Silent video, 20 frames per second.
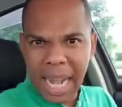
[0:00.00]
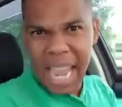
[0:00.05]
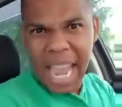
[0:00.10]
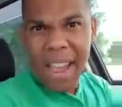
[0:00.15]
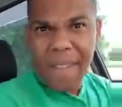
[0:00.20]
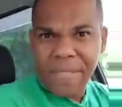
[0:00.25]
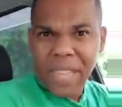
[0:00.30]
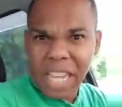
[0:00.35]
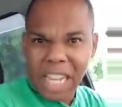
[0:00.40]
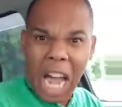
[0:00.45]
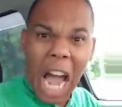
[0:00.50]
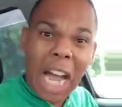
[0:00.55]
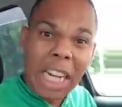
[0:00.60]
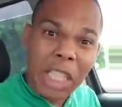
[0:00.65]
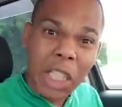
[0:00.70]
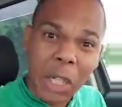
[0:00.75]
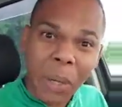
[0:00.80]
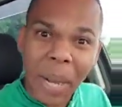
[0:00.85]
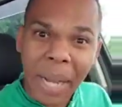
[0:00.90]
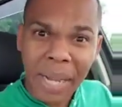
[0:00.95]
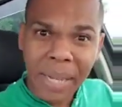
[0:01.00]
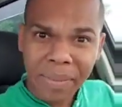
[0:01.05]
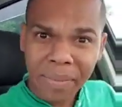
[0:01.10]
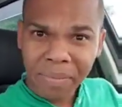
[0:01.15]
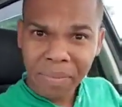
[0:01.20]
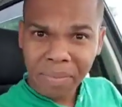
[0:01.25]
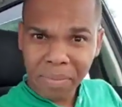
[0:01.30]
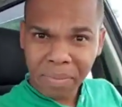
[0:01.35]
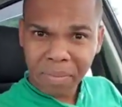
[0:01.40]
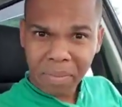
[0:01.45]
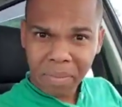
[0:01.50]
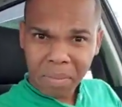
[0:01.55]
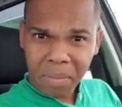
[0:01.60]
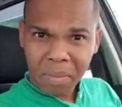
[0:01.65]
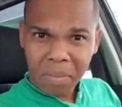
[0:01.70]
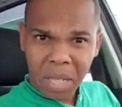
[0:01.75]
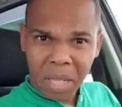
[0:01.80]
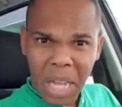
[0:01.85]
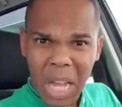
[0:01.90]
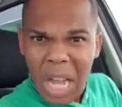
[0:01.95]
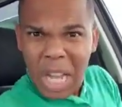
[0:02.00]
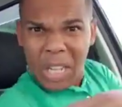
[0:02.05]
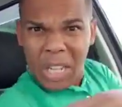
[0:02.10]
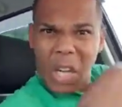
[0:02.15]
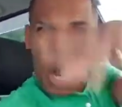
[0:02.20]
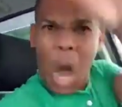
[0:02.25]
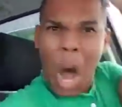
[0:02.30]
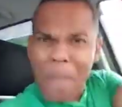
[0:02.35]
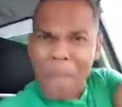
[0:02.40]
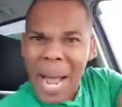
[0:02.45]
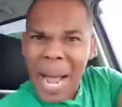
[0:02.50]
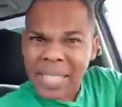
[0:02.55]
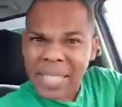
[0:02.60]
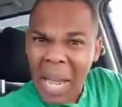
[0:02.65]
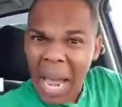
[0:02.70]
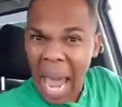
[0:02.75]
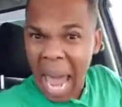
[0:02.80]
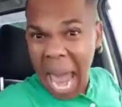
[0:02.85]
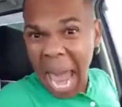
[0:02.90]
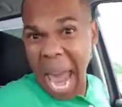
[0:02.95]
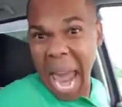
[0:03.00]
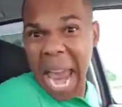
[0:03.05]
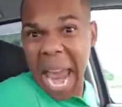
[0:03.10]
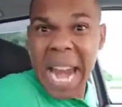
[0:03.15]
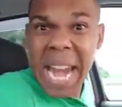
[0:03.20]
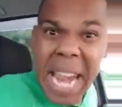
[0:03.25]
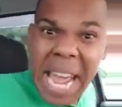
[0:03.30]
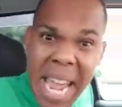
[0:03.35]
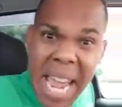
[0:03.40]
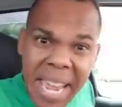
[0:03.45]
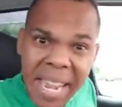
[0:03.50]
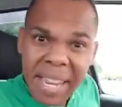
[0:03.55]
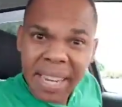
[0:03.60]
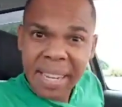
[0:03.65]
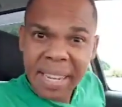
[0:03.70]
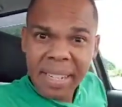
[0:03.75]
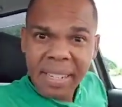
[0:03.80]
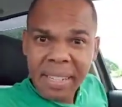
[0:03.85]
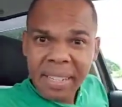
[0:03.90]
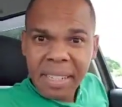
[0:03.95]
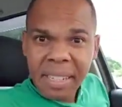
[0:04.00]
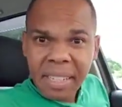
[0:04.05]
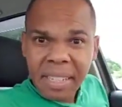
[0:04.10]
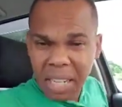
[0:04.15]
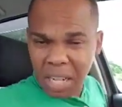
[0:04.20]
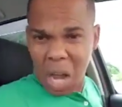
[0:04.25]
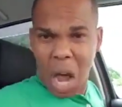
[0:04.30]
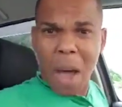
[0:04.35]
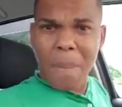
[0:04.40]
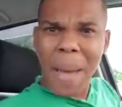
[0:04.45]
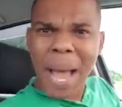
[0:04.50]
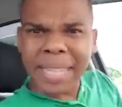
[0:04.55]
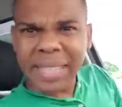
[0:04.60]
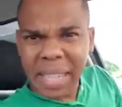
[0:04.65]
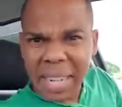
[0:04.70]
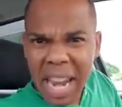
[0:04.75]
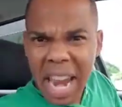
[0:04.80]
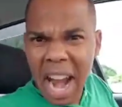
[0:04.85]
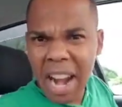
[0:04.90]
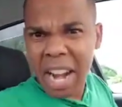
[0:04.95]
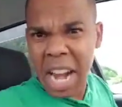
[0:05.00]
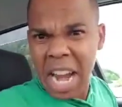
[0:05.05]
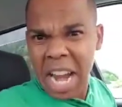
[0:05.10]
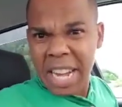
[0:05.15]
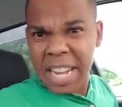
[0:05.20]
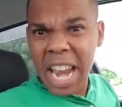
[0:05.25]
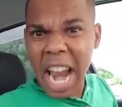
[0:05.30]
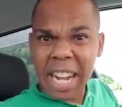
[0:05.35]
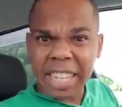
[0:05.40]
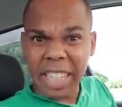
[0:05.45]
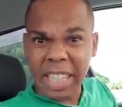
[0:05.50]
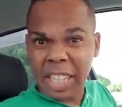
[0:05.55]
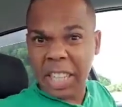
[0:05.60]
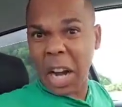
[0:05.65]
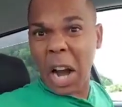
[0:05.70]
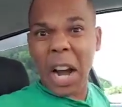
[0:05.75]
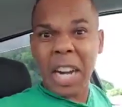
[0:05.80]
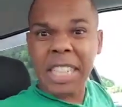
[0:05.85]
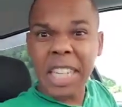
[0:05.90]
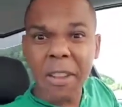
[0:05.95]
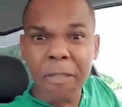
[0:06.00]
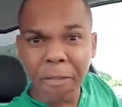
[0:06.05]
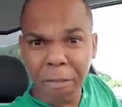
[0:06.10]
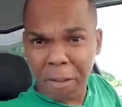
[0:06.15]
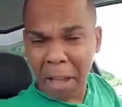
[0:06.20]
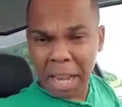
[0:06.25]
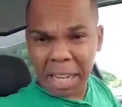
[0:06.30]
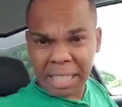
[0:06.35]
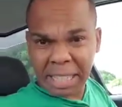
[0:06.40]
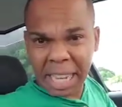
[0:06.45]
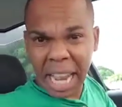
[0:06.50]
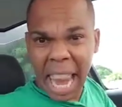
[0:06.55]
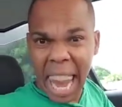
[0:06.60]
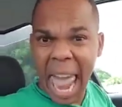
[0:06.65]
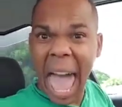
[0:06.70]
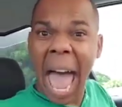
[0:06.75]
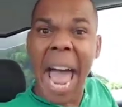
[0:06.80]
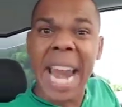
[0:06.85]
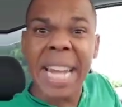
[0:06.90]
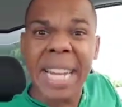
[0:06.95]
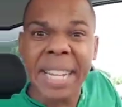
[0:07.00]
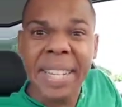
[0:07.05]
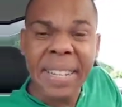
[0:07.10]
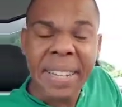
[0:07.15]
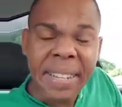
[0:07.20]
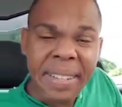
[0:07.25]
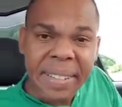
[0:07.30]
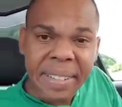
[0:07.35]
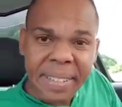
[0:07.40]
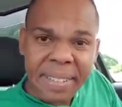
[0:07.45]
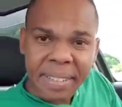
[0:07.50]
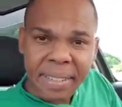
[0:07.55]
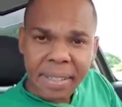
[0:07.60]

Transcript: Leave the country to go back to Haiti, to go back to their dirty, filthy land.